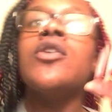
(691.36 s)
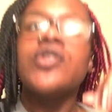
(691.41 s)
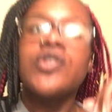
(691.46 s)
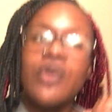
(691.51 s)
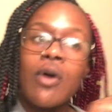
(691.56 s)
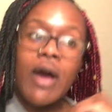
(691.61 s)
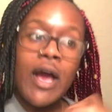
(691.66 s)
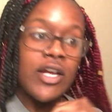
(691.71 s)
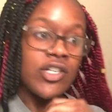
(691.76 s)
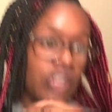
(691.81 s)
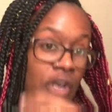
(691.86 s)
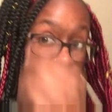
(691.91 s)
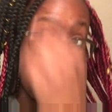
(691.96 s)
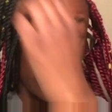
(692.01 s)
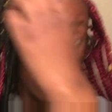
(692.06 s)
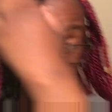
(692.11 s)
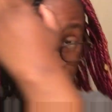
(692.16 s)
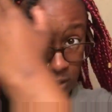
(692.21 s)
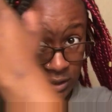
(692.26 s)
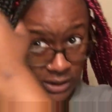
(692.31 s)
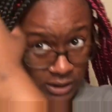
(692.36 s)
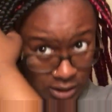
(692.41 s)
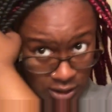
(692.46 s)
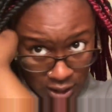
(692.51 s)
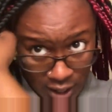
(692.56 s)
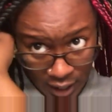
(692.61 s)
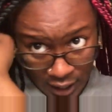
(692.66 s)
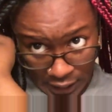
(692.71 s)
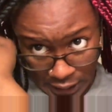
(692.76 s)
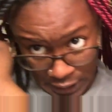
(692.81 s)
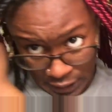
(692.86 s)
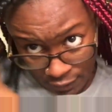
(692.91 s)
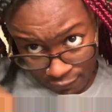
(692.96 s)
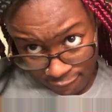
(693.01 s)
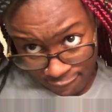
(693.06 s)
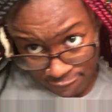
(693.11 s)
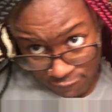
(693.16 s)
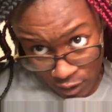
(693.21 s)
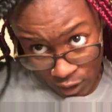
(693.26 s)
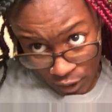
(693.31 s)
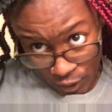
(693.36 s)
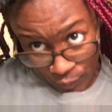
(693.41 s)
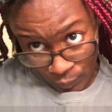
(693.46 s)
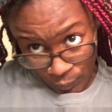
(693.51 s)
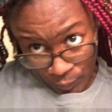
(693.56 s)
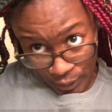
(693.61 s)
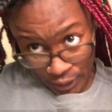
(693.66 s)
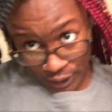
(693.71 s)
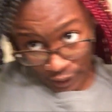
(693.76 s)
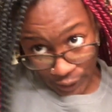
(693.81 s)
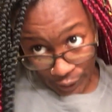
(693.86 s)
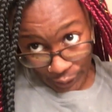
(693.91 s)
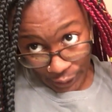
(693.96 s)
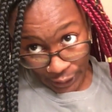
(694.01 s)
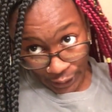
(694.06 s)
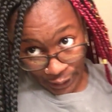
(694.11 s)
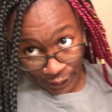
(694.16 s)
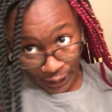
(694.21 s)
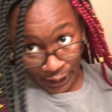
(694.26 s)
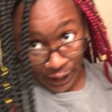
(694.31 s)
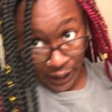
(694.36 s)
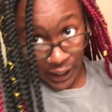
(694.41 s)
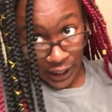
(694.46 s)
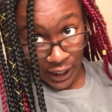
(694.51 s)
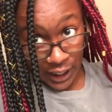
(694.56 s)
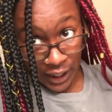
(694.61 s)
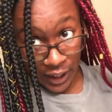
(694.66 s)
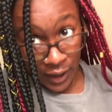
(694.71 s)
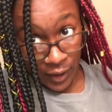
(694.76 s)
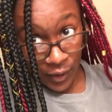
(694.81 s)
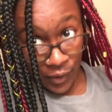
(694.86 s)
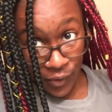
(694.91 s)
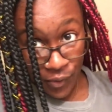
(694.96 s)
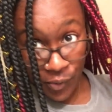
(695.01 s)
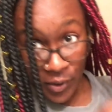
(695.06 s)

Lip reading: So as y'all can see, I got the front redone.